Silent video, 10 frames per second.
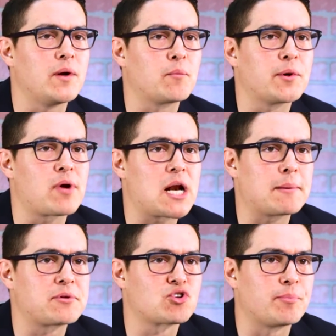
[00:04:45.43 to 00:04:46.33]
when we brought him
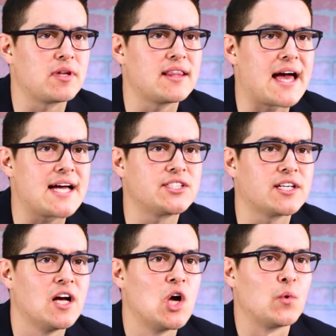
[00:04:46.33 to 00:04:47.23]
up to AAA last
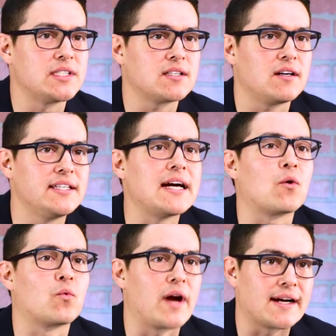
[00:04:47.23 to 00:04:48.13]
year, we saw he
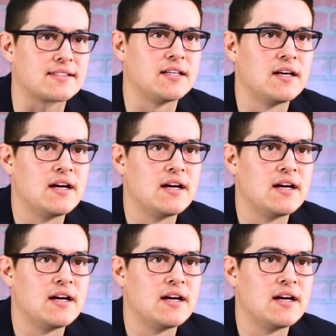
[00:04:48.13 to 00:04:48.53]
got wrecked.